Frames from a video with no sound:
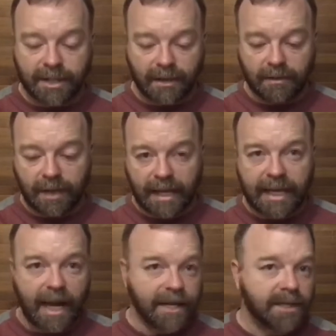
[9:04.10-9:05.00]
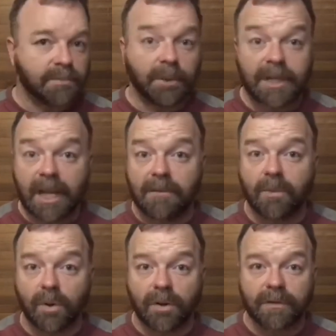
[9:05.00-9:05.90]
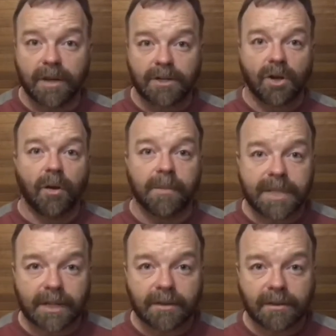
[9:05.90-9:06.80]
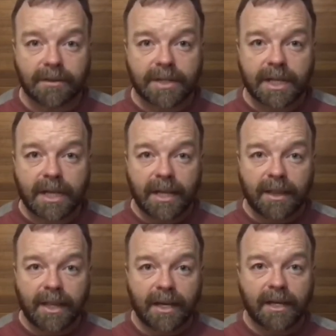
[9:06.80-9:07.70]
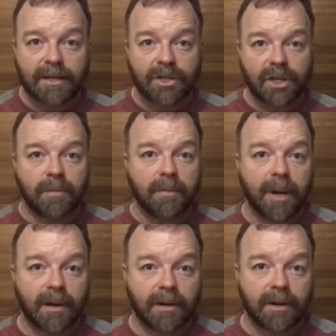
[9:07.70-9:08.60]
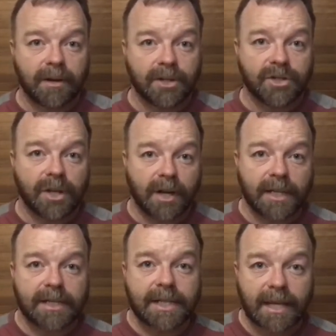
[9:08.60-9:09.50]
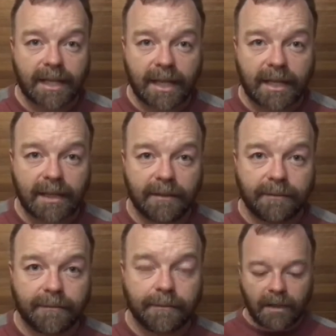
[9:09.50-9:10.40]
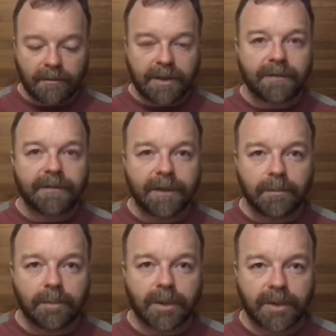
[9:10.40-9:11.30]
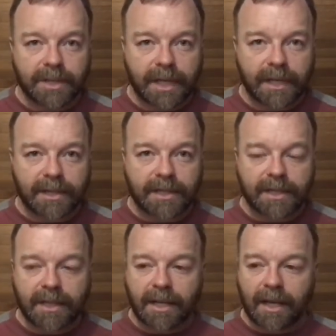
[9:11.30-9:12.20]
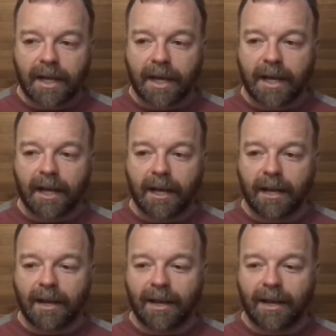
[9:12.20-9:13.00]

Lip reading: so again, just pulling down more of those obstacles that are going to stop a parent deciding to take their kid. For the film project, I'm